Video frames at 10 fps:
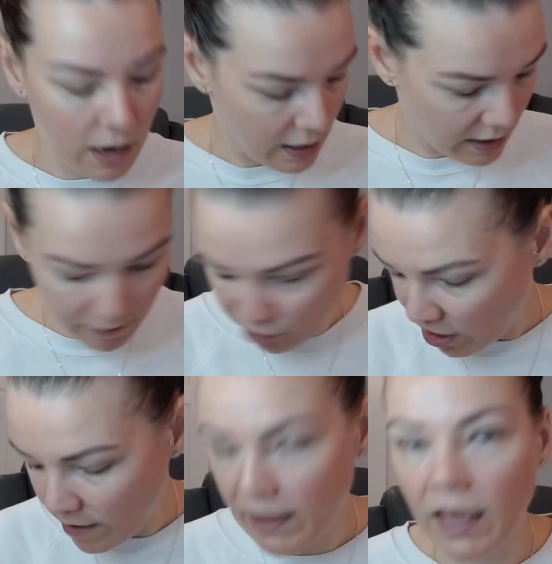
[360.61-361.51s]
And I'm
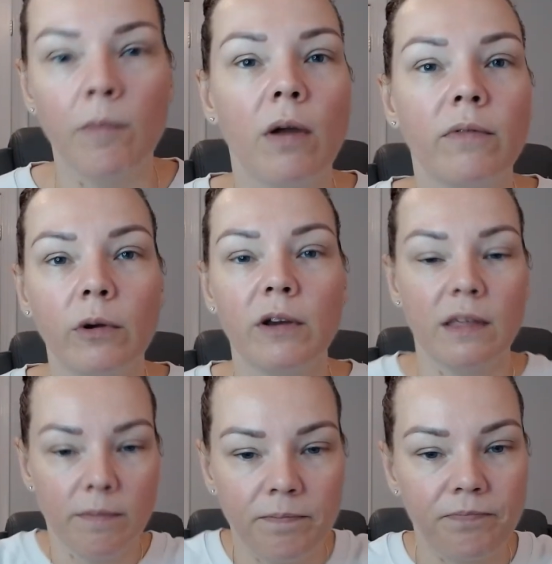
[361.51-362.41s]
shaking my camera everywhere because
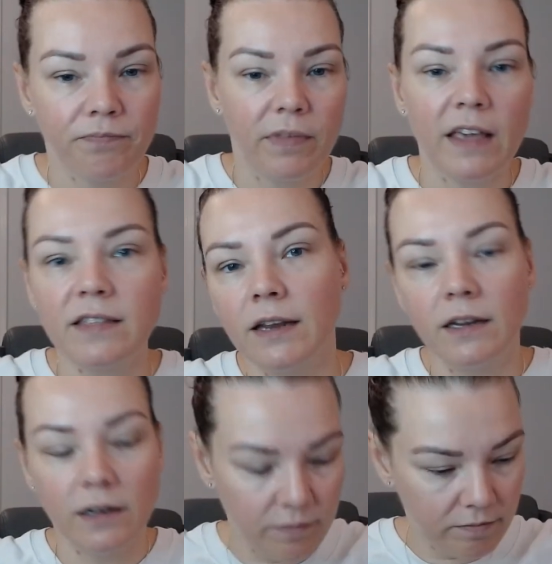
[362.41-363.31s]
I'm
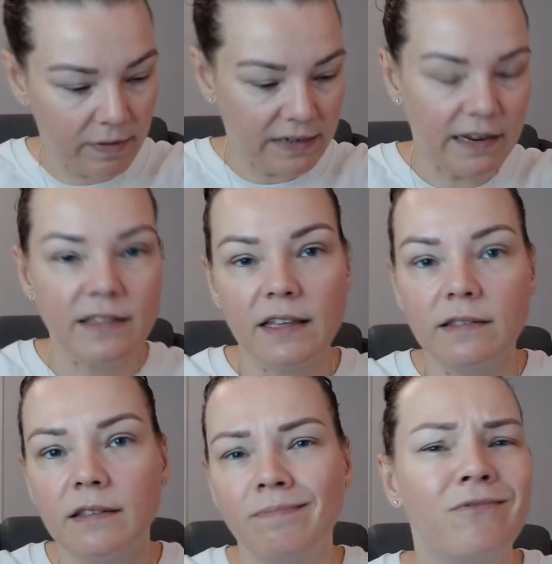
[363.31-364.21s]
excited and my desk
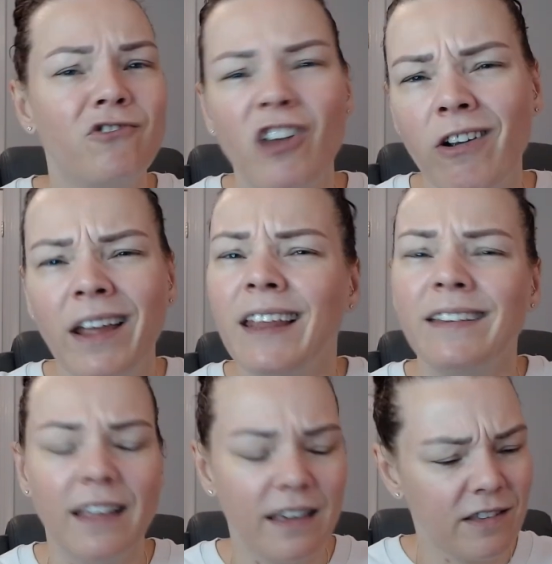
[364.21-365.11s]
is chair, hitting
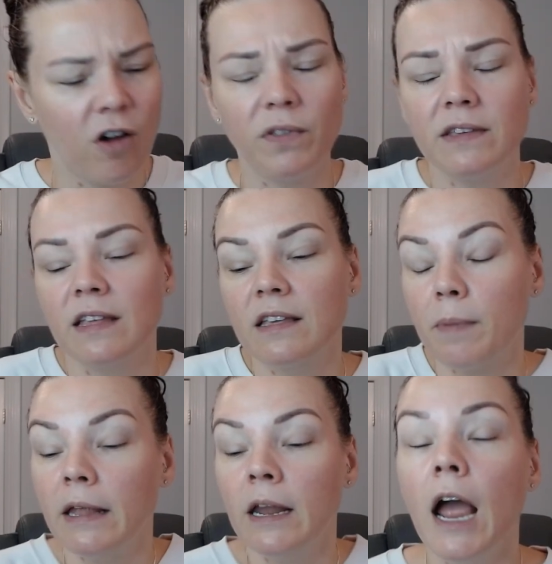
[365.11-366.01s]
desk, all these things.
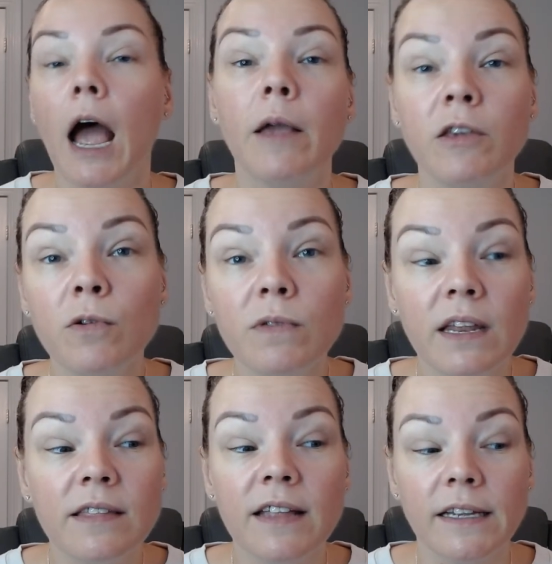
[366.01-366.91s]
But uh, use that
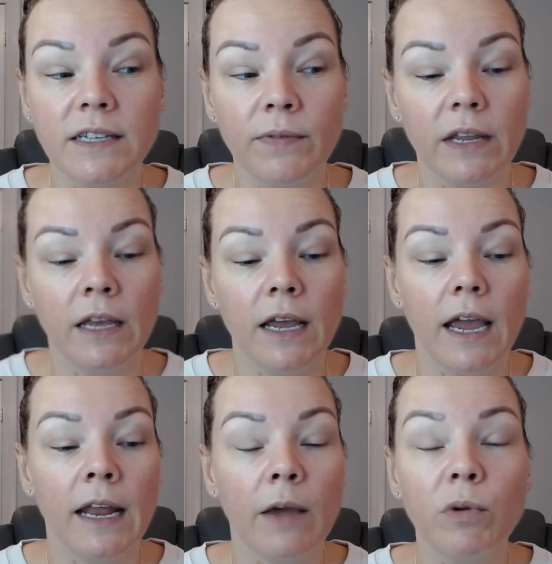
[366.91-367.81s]
as an activity.
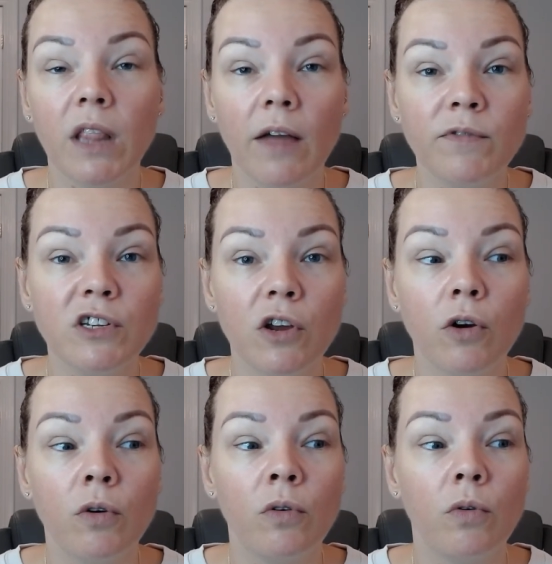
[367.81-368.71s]
And I would love to
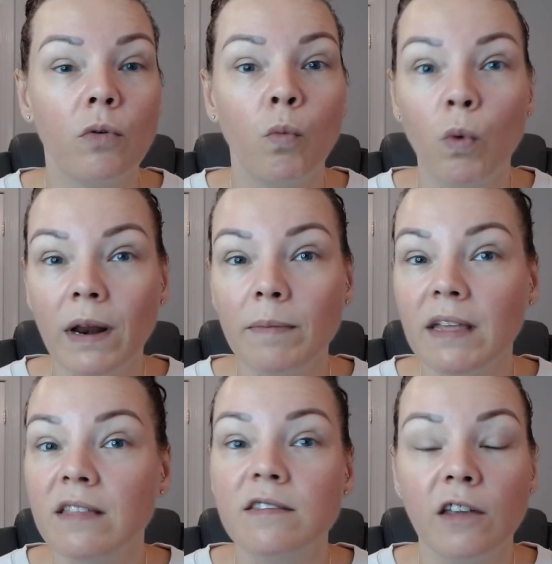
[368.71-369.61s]
know what it
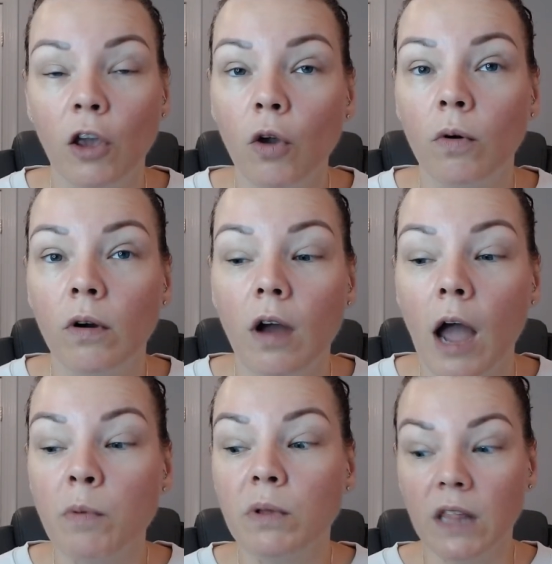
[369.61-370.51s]
means to you.
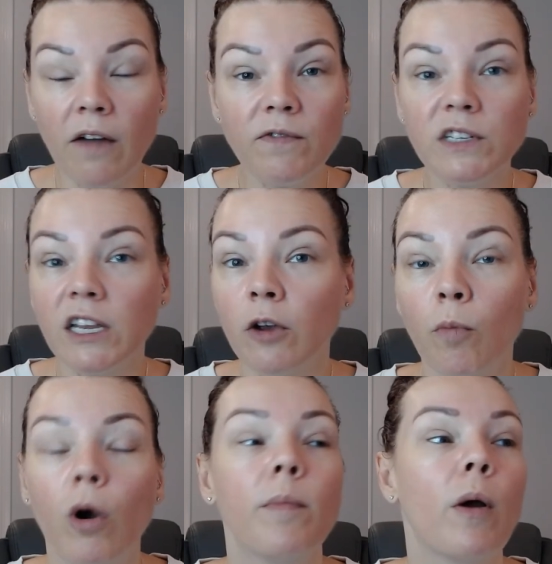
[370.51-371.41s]
I would love to hear
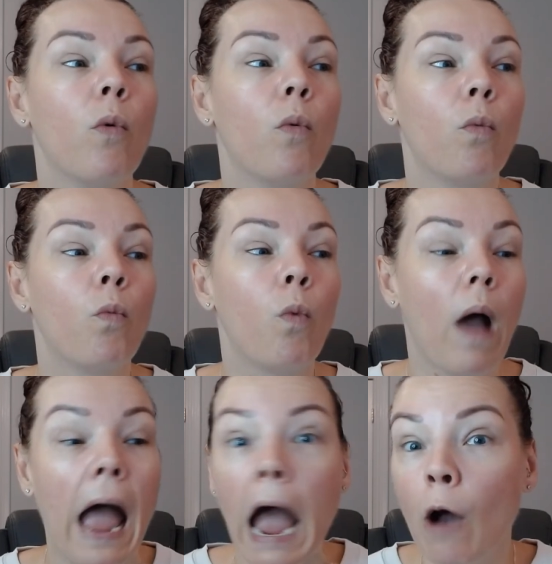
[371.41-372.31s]
more about
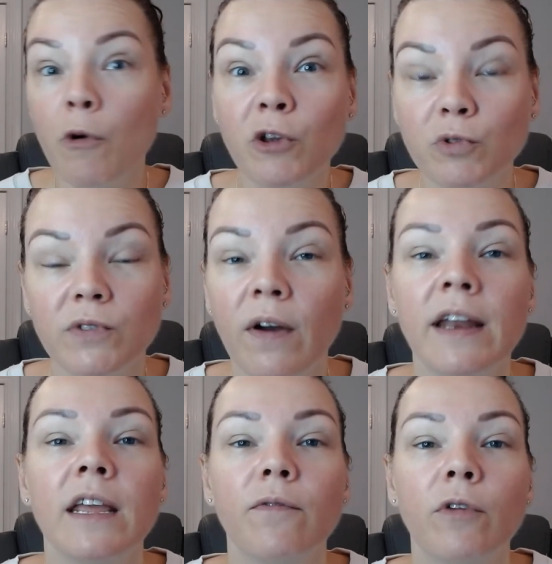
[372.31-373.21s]
how you're
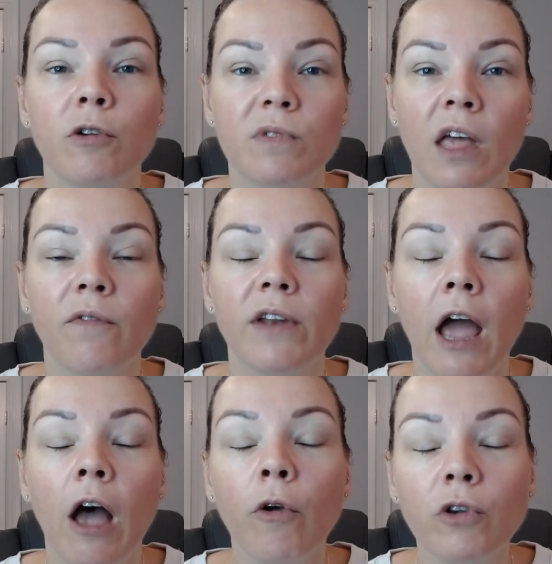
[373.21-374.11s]
defining it for yourself and
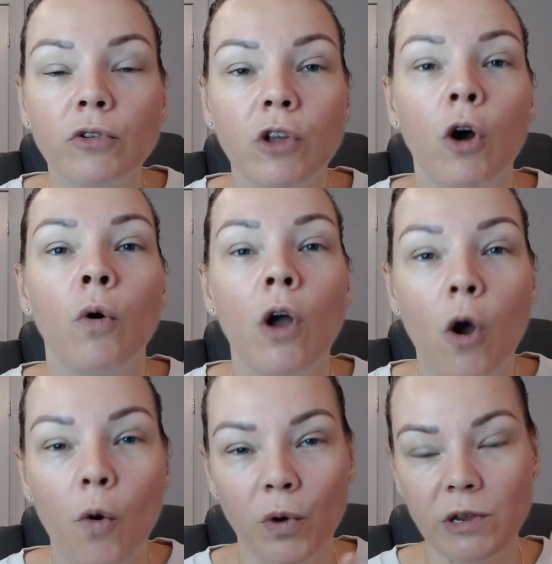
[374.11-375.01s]
how you'll know
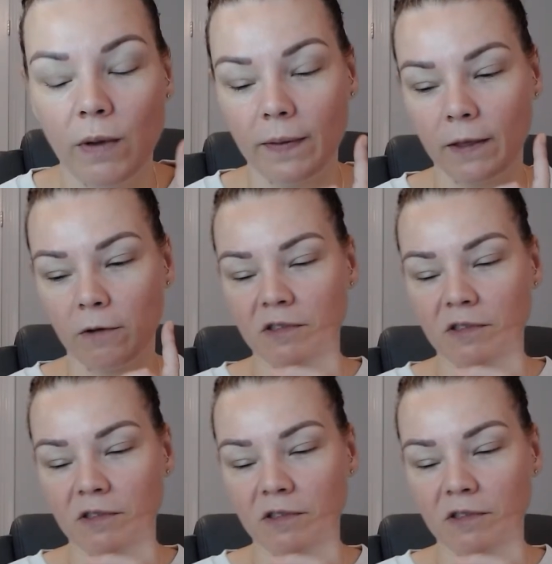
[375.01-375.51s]
when you get there.